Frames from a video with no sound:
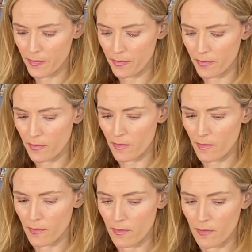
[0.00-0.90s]

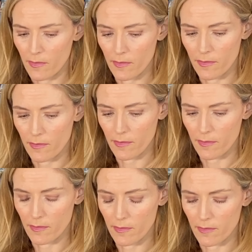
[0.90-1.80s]

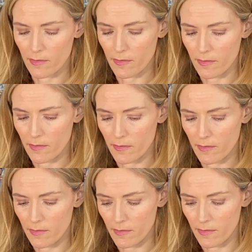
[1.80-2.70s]

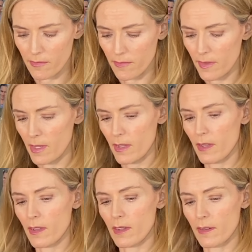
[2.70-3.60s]

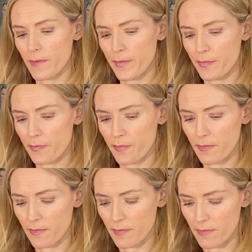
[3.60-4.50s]
Nobody speaks.